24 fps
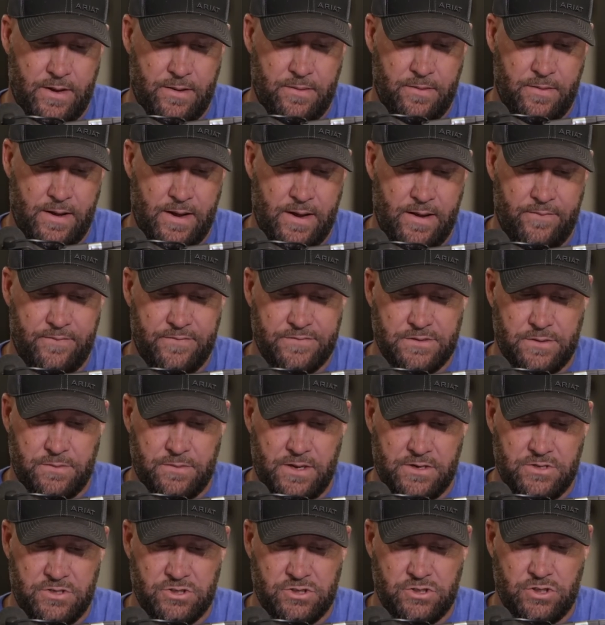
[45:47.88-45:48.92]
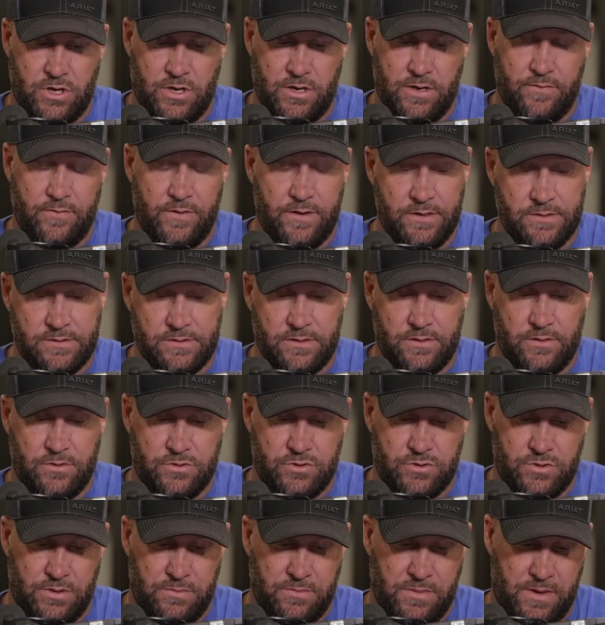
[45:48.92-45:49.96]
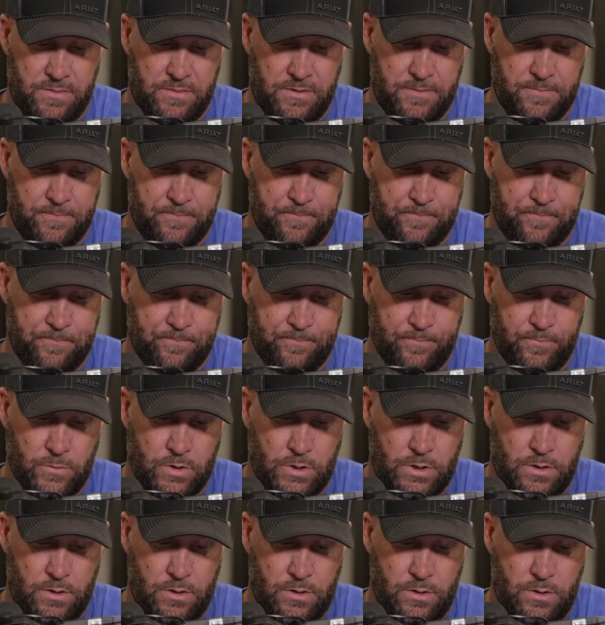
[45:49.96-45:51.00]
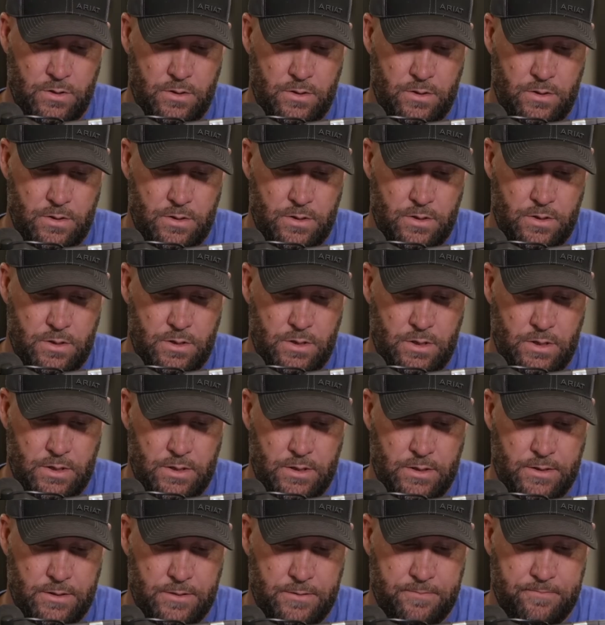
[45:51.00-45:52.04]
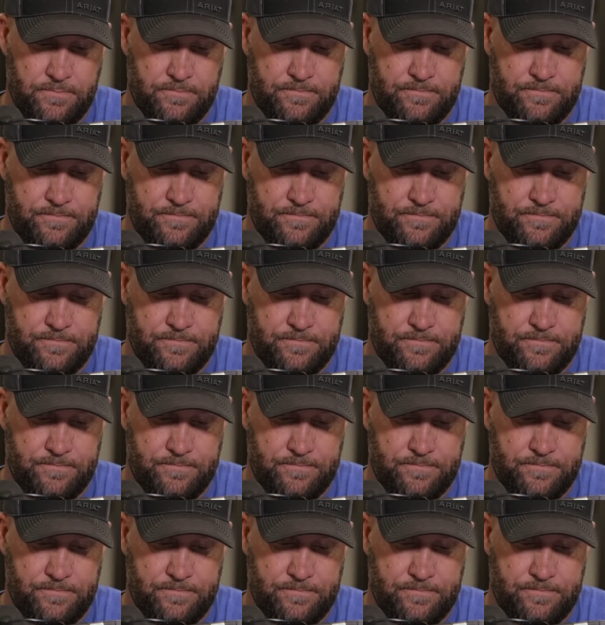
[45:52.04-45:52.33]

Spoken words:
I have something I just thought of. It is a little treat, maybe. I